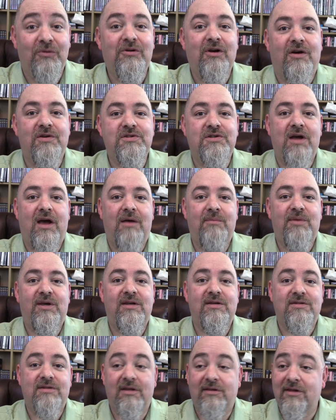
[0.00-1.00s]
cause
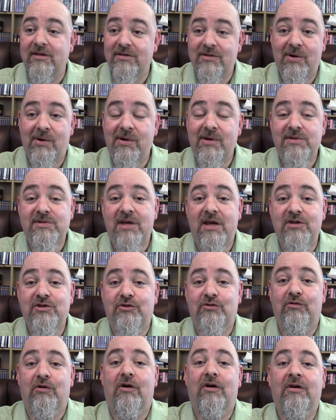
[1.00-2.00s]
diabetes, that there is a
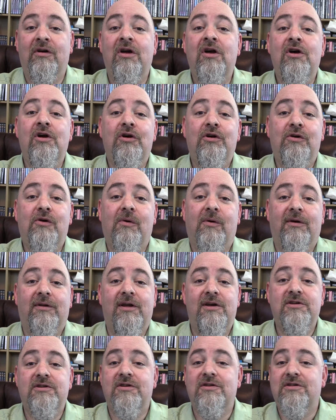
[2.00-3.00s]
strong
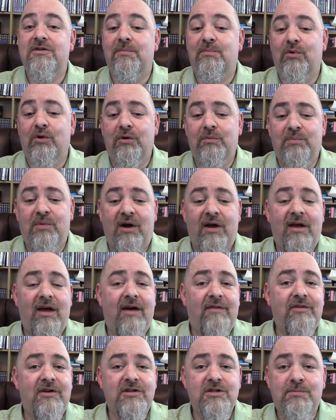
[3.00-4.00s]
correlation supported by
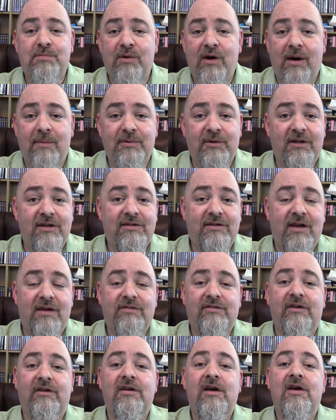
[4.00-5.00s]
evidence properly
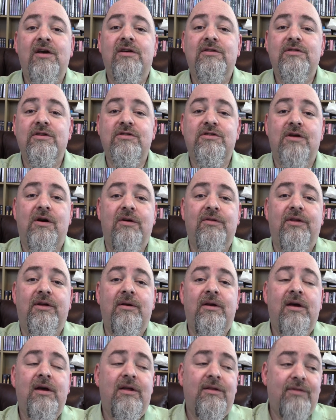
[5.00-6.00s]
tested to show
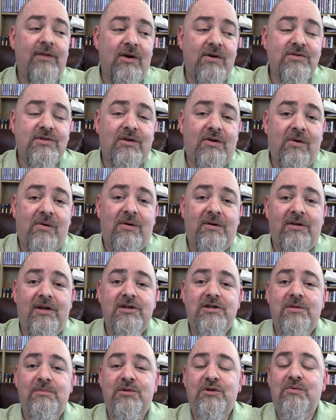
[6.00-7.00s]
that there's a
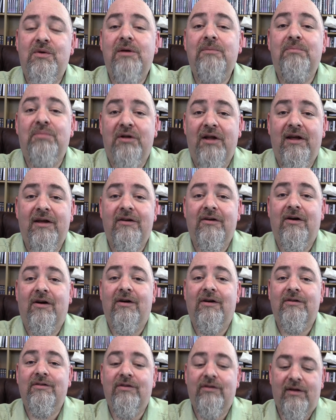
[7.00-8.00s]
correlation between playing
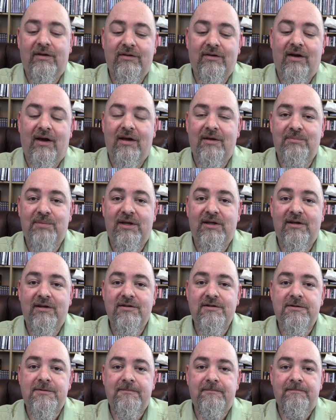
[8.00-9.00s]
cards and
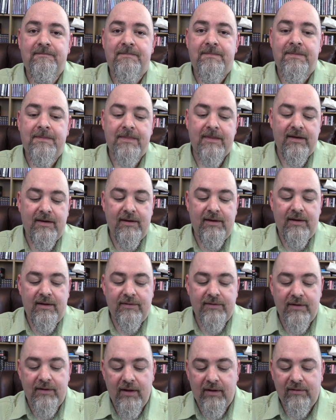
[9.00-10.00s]
diabetes.
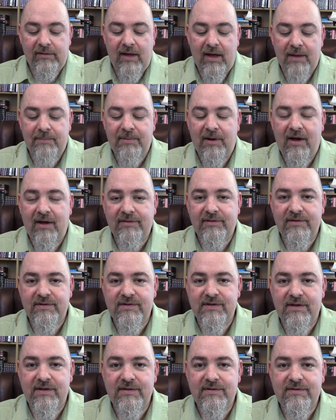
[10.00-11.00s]
The null
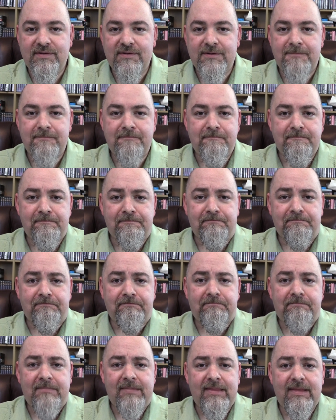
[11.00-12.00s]
hypothesis
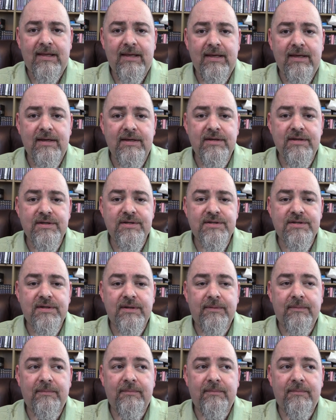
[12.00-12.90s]
is